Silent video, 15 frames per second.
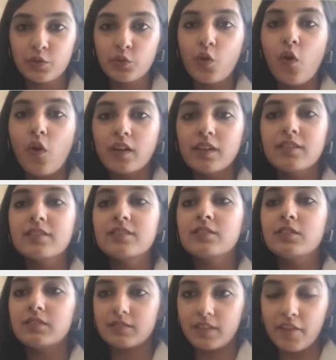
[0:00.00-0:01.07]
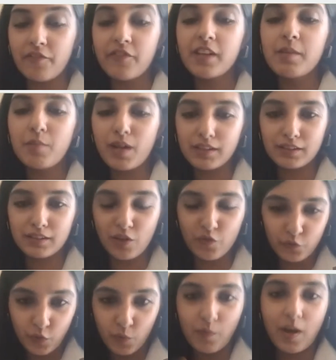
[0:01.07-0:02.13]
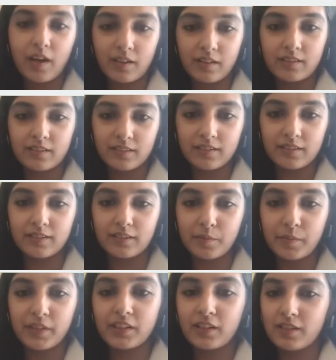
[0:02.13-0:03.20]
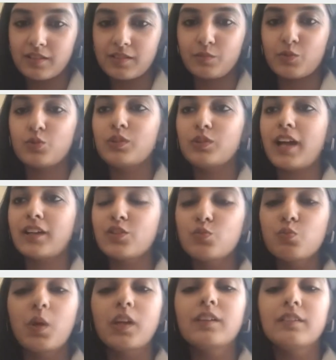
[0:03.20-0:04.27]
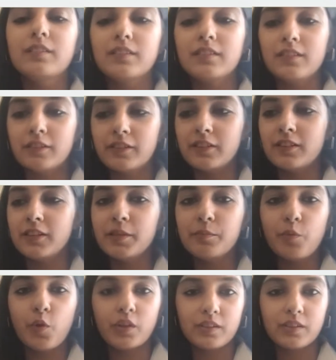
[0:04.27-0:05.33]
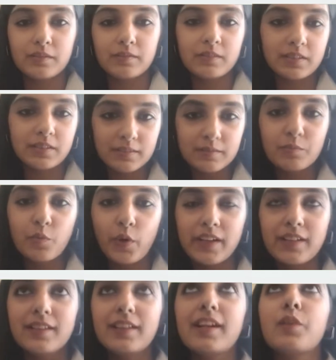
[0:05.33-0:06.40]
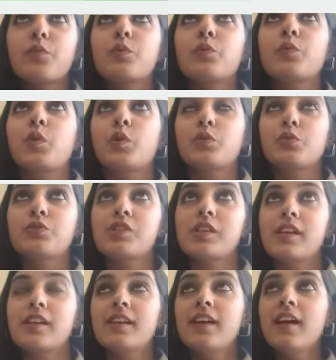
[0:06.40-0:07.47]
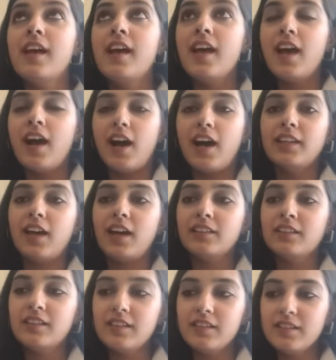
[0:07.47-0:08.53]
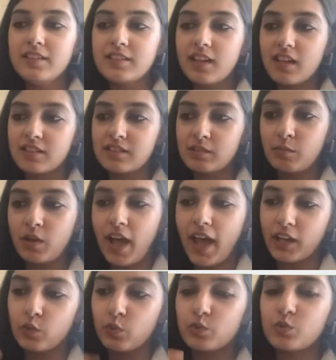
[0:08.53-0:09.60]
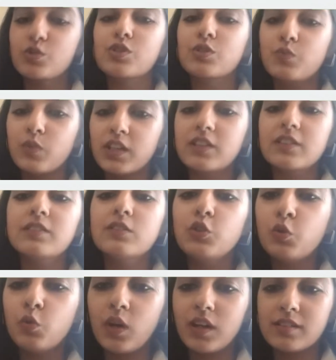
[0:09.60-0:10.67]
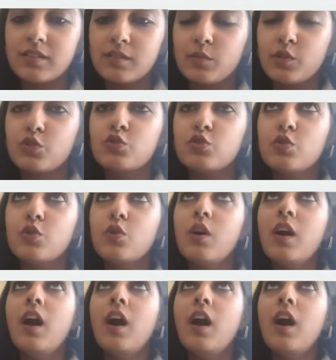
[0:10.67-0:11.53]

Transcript: orders every month come from our repeat customers. So that is one really important point that I would want to share. Another is customer acquisition, where is a new customer. So